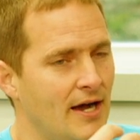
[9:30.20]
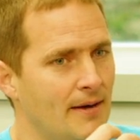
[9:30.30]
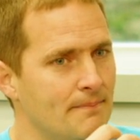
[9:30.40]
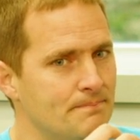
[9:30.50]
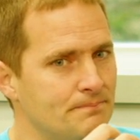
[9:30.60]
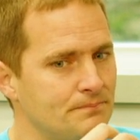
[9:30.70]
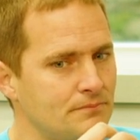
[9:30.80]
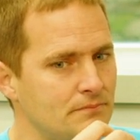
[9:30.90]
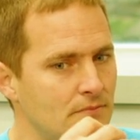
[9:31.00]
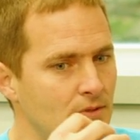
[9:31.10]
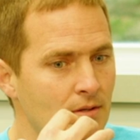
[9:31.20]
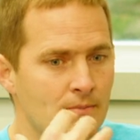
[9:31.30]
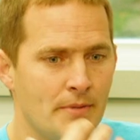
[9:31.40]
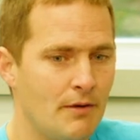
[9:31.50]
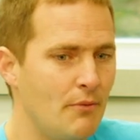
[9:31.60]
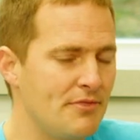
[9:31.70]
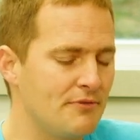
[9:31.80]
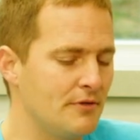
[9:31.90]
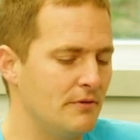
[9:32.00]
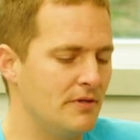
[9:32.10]
um, but I went
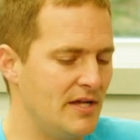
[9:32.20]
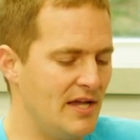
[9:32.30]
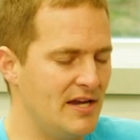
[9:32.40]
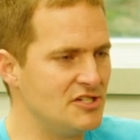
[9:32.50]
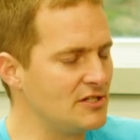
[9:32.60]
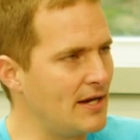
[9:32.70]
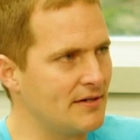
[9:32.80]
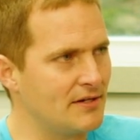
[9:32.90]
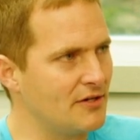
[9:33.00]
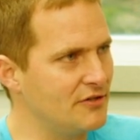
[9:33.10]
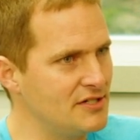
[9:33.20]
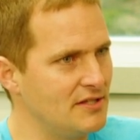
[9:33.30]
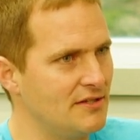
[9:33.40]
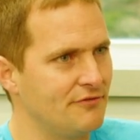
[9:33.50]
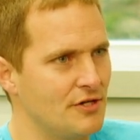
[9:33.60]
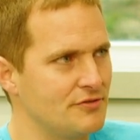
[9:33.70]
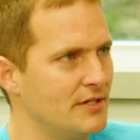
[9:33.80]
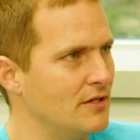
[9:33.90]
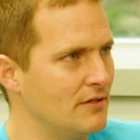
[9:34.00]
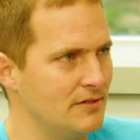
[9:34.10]
through, and it just got increasingly
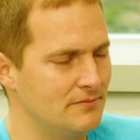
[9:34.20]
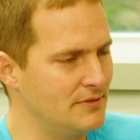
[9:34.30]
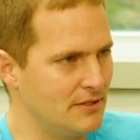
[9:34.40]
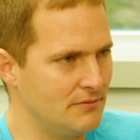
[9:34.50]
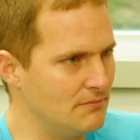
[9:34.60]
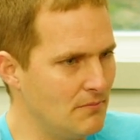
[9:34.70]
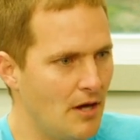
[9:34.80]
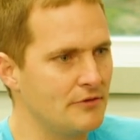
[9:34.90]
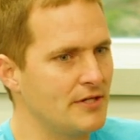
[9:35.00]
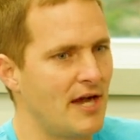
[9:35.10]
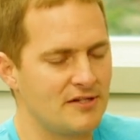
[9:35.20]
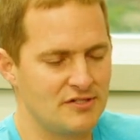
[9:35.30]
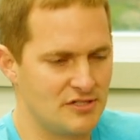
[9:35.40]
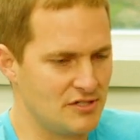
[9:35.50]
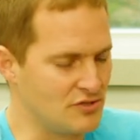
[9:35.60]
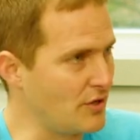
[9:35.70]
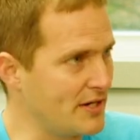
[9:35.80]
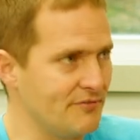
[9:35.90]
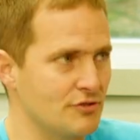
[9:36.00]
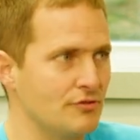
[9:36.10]
frustrating. Go to you know other doctors, and you just
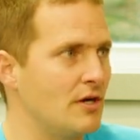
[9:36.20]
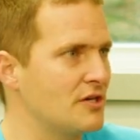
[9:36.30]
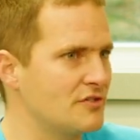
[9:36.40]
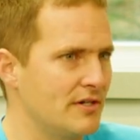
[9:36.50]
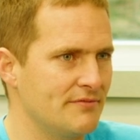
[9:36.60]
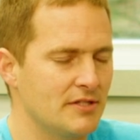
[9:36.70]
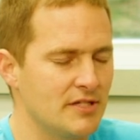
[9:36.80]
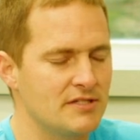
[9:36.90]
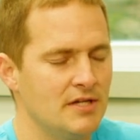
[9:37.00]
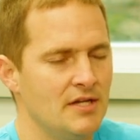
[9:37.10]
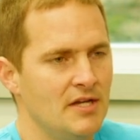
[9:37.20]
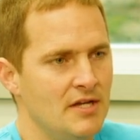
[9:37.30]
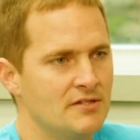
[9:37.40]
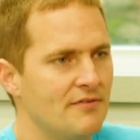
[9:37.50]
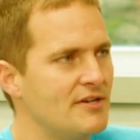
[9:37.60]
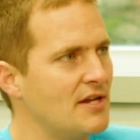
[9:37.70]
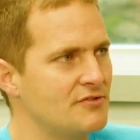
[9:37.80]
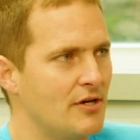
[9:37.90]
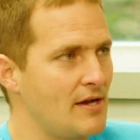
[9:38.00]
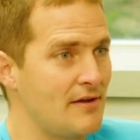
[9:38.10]
try different drugs, try different things. So eventually, I
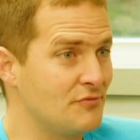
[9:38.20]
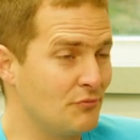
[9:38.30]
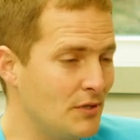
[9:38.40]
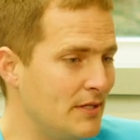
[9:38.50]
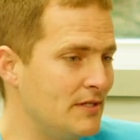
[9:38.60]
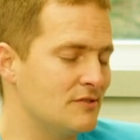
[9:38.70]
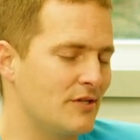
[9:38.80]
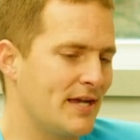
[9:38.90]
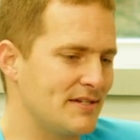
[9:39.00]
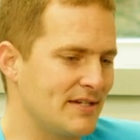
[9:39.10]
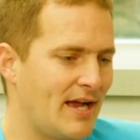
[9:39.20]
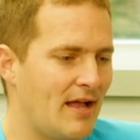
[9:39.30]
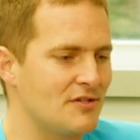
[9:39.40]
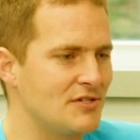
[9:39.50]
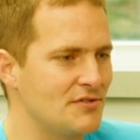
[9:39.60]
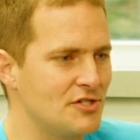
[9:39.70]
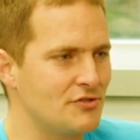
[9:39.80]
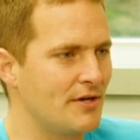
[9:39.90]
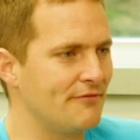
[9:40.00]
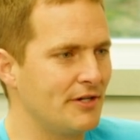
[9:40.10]
was trying. I was really so I got to college, and I was just
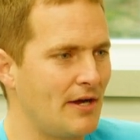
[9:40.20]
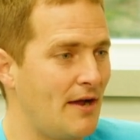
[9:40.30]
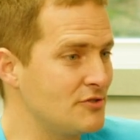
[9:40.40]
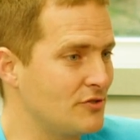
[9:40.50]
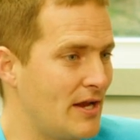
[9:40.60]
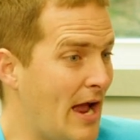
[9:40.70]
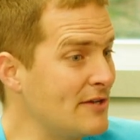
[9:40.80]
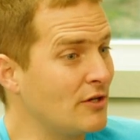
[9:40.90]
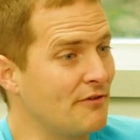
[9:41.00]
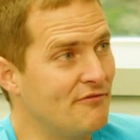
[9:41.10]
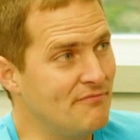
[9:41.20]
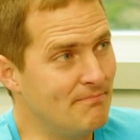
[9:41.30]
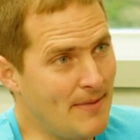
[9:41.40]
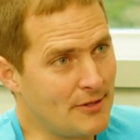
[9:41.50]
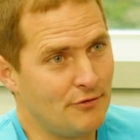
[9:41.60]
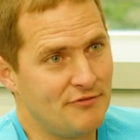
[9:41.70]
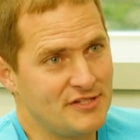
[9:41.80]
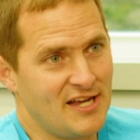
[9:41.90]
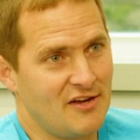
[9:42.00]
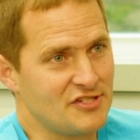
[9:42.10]
trying to figure. I was trying. I took a medical
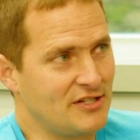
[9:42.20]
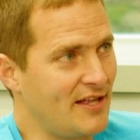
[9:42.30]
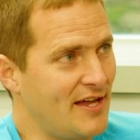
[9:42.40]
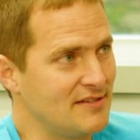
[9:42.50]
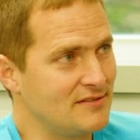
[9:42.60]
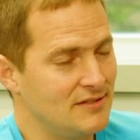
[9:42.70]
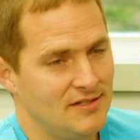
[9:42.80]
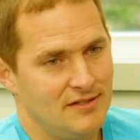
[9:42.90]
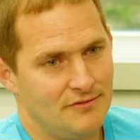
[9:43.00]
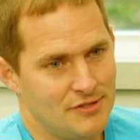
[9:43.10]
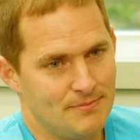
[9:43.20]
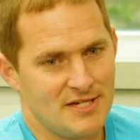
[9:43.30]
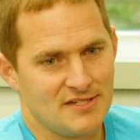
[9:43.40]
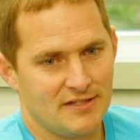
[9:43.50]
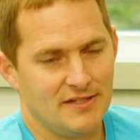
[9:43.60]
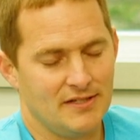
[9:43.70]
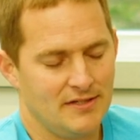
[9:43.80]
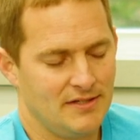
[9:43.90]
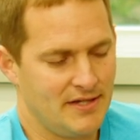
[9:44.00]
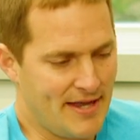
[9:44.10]
physiology class, which is basically
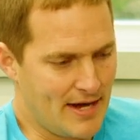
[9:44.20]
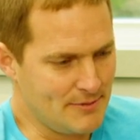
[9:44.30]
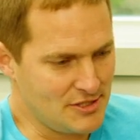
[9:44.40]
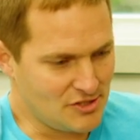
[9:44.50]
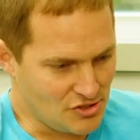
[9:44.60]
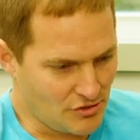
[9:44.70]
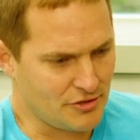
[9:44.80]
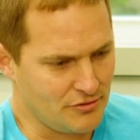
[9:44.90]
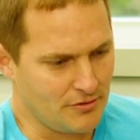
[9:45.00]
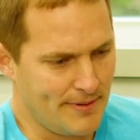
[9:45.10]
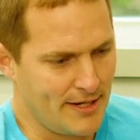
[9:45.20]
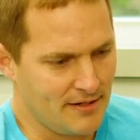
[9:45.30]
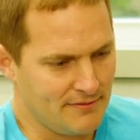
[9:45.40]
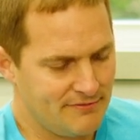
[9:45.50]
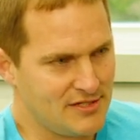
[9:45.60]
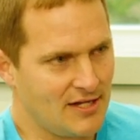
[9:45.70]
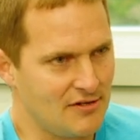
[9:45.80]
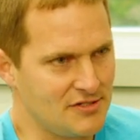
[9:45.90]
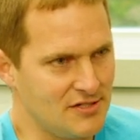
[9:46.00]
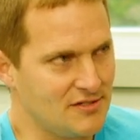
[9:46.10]
anatomy is the structure of the body,
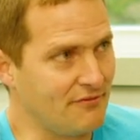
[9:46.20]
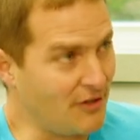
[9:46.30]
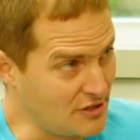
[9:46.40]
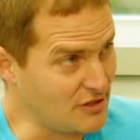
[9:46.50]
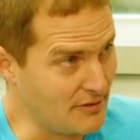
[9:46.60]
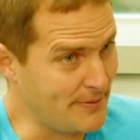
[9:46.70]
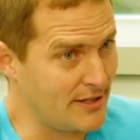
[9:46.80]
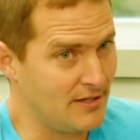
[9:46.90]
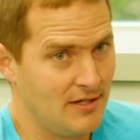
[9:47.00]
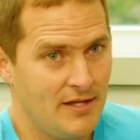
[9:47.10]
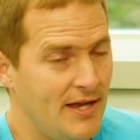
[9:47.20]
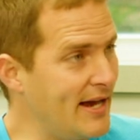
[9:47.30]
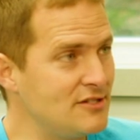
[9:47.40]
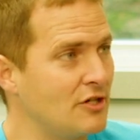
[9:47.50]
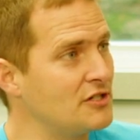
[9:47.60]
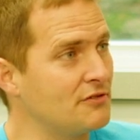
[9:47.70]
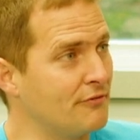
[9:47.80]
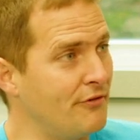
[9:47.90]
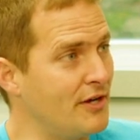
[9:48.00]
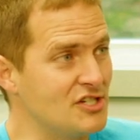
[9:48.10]
physiology is the function of the body, and I took it just for
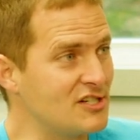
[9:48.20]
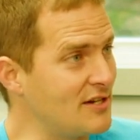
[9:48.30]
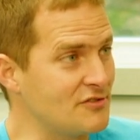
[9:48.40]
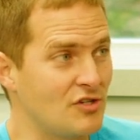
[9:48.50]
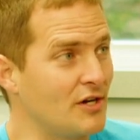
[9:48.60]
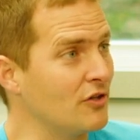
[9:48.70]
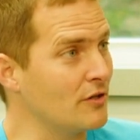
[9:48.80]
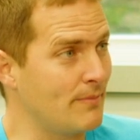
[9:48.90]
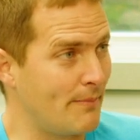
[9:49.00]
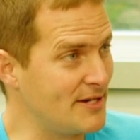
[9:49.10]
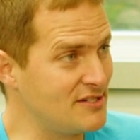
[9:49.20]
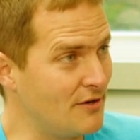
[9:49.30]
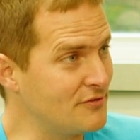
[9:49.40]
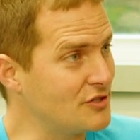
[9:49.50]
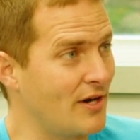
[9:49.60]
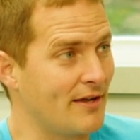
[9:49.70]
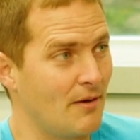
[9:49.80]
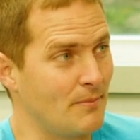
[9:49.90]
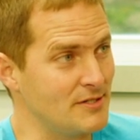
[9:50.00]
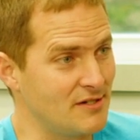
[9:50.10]
fun, just because I was trying to learn about myself to try to
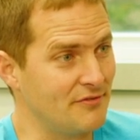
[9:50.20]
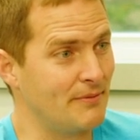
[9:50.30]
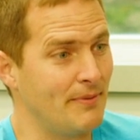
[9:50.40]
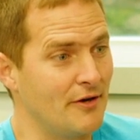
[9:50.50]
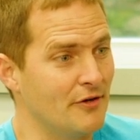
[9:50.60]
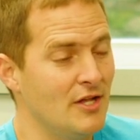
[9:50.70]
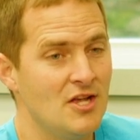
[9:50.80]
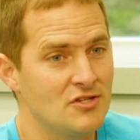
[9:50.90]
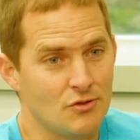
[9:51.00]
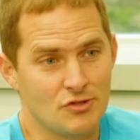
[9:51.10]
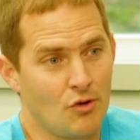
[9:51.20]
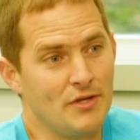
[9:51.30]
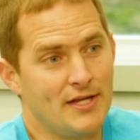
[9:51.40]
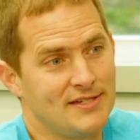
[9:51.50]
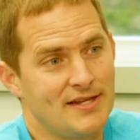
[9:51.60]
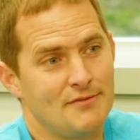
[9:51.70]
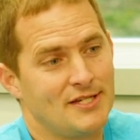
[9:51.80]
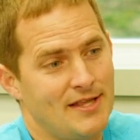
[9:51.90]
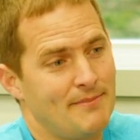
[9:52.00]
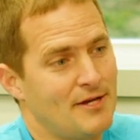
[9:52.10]
help myself mm-hmm. get better. So it was only because I was
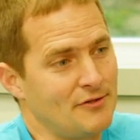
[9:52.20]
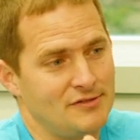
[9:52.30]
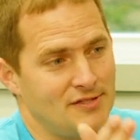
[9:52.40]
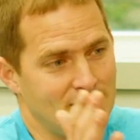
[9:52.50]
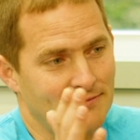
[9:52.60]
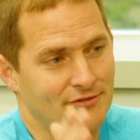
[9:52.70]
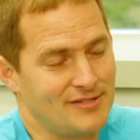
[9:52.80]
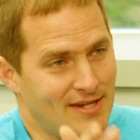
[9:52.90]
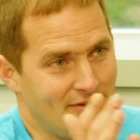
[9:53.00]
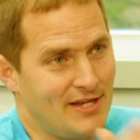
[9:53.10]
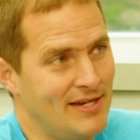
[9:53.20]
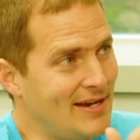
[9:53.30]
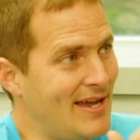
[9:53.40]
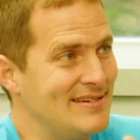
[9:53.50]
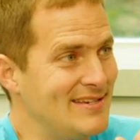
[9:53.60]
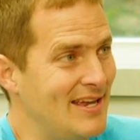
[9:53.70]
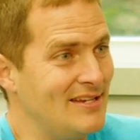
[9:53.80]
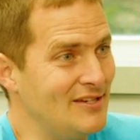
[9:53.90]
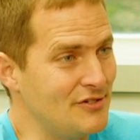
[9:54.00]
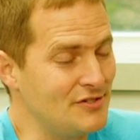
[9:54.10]
in that medical system for seven, eight, nine, ten
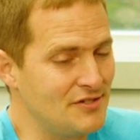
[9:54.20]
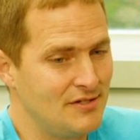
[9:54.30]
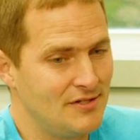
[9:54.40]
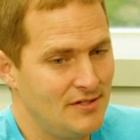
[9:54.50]
years,